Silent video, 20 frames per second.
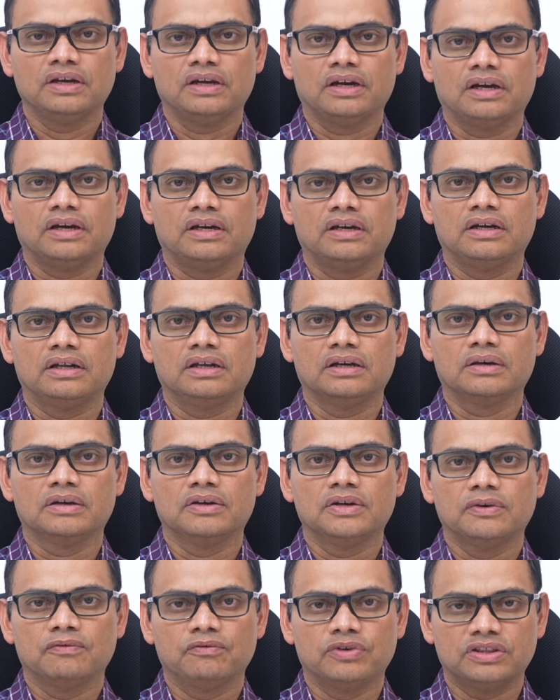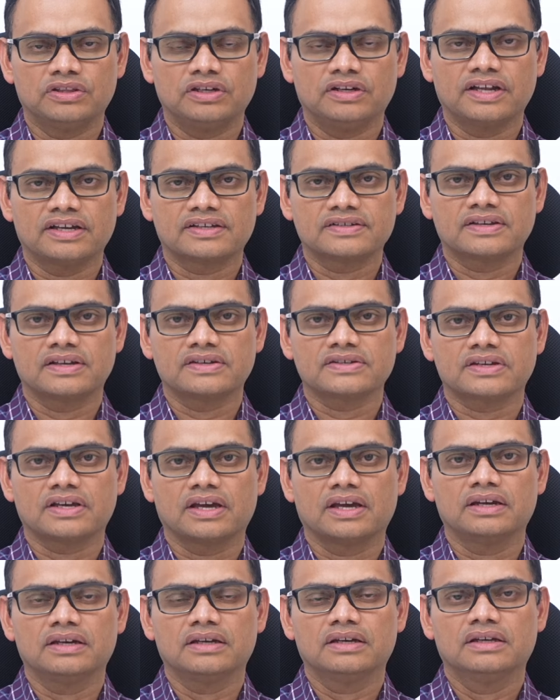And with the DEXA
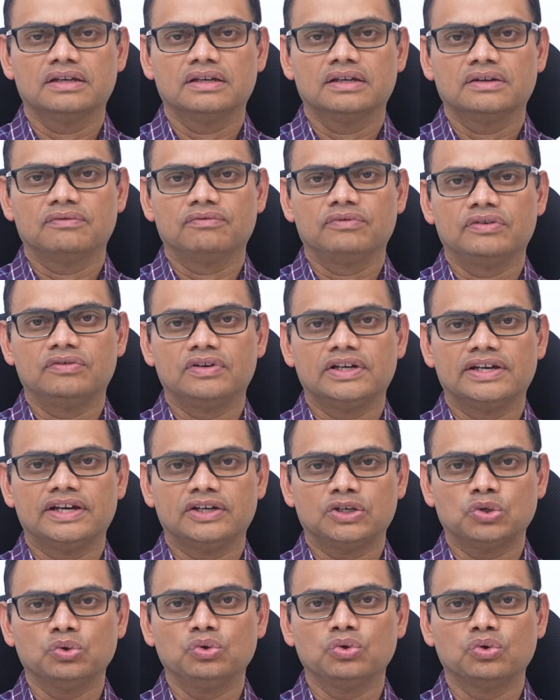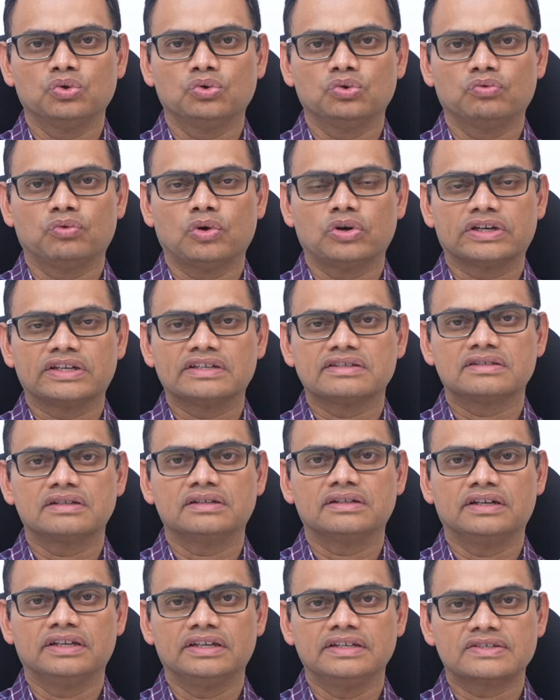scan, we will get to know what is the
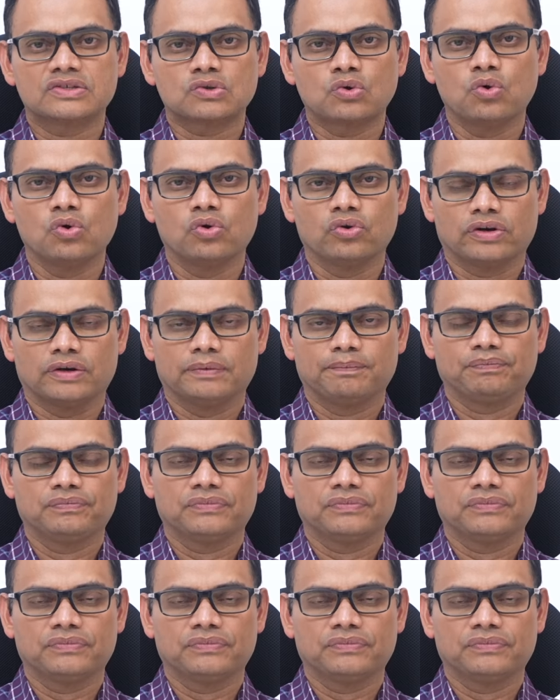T-score.